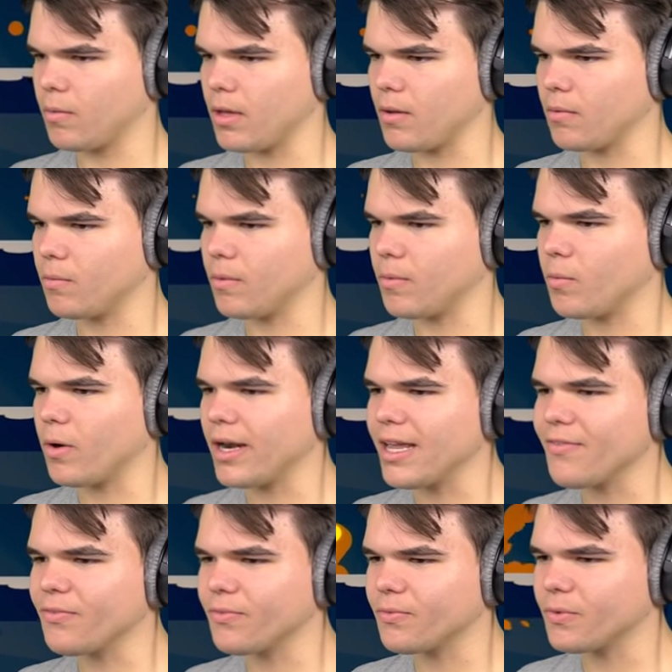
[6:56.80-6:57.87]
wait. What do
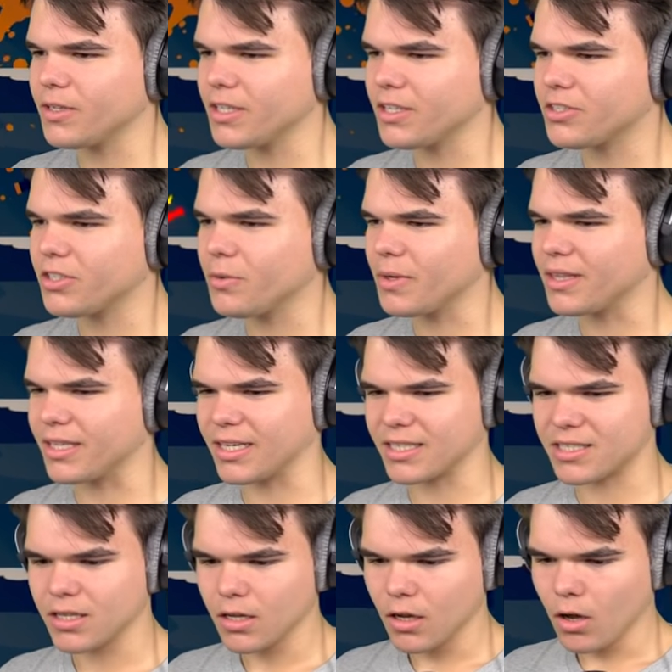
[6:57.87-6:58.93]
you do with
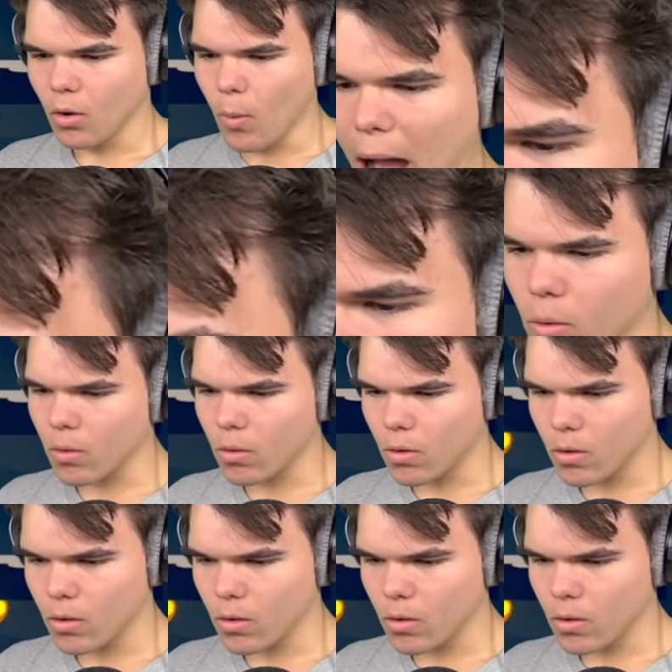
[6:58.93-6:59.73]
this? Wow.